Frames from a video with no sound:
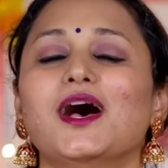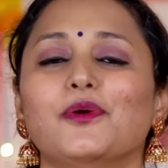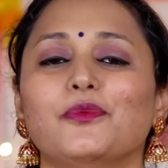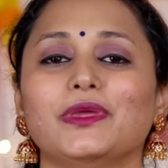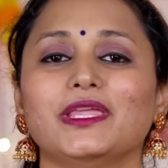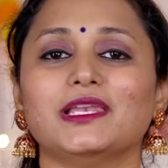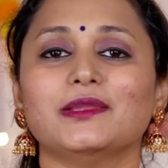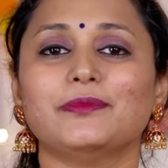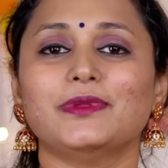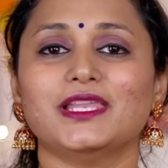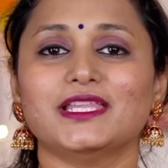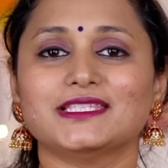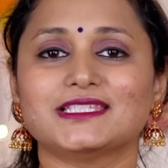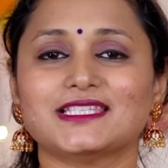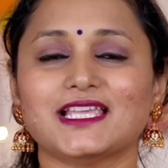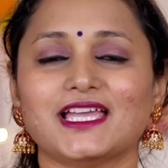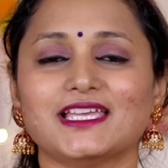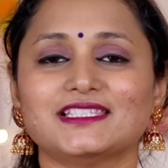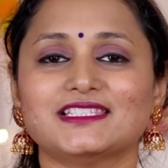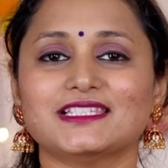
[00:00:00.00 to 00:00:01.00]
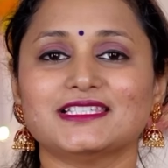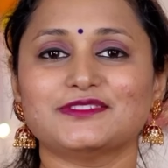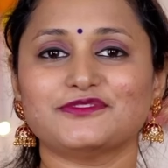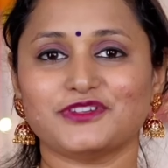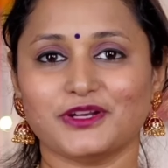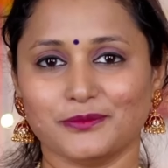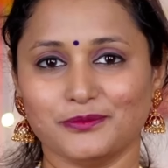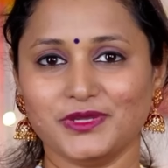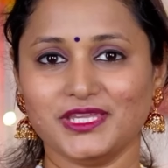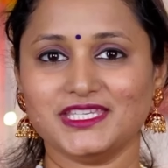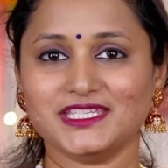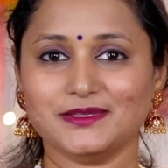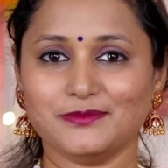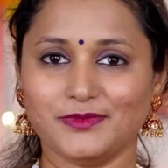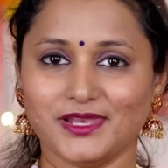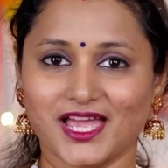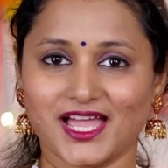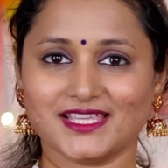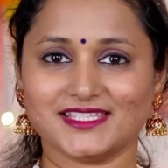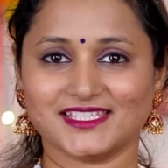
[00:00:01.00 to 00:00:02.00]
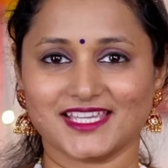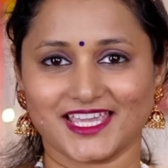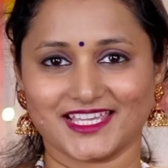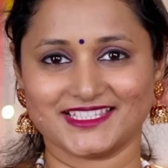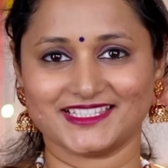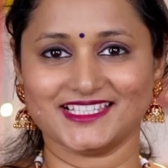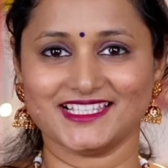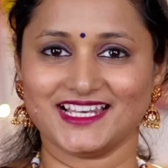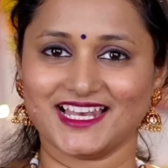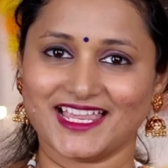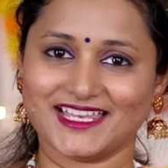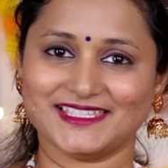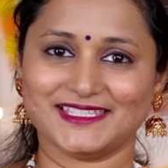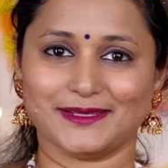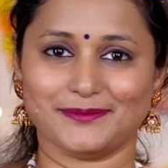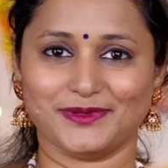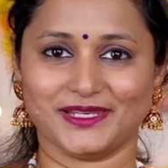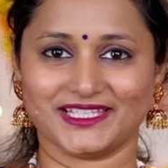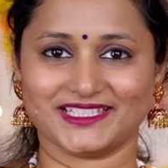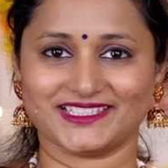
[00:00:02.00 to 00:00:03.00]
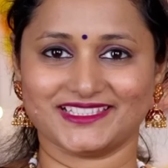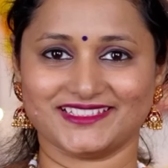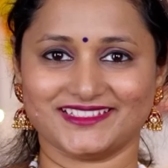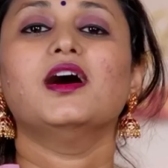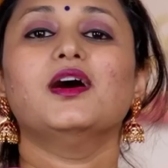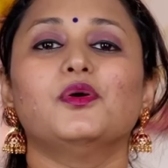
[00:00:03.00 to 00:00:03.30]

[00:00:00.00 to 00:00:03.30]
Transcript: available in sizes from medium, large XL and double XL.